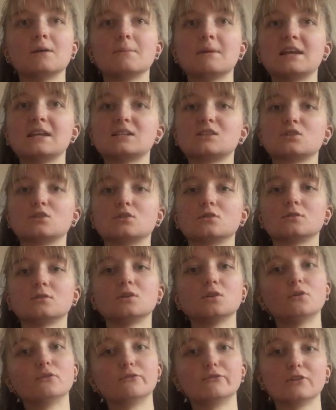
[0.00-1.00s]
based
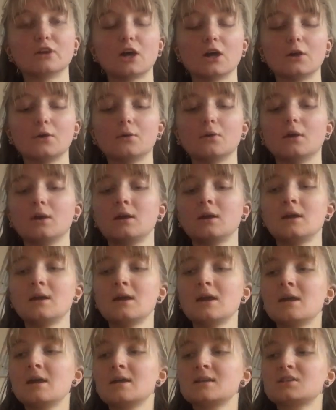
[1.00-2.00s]
on your flow.
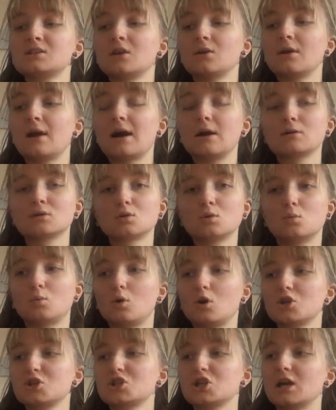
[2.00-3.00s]
So how to
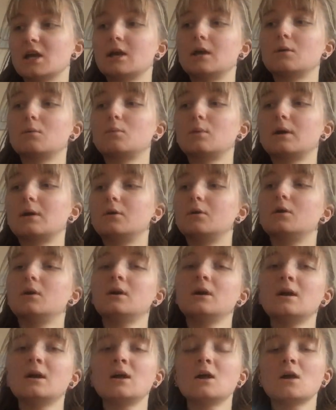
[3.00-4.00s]
wash it? Well,
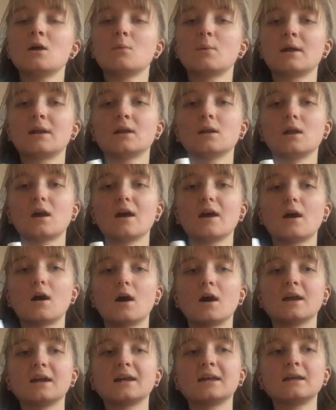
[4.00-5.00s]
when
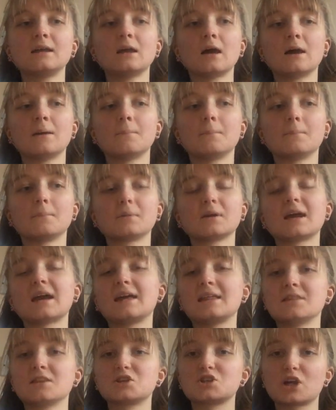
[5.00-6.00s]
I get
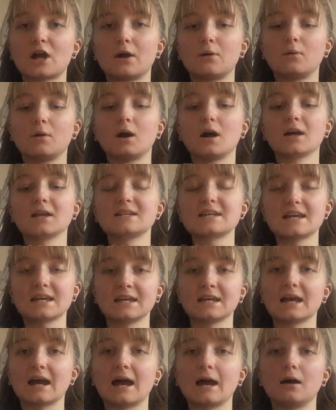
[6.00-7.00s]
in the shower I
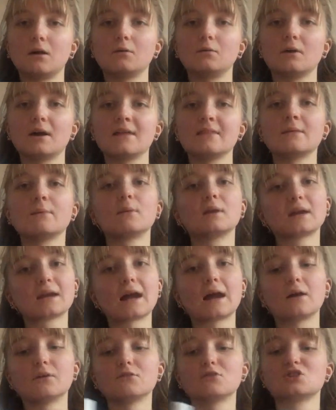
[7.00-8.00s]
take it out, and then when I
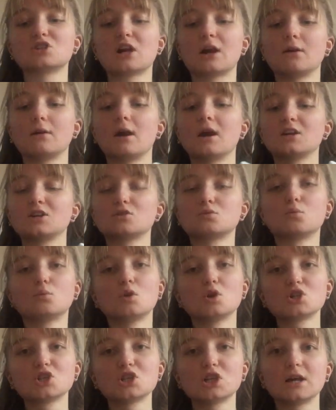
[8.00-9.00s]
get out of the shower I just
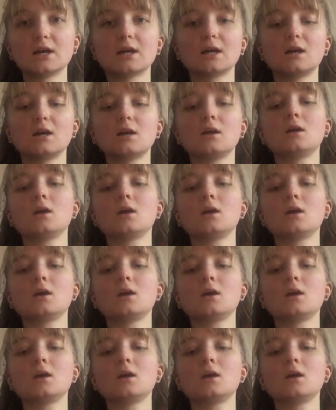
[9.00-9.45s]
wash it.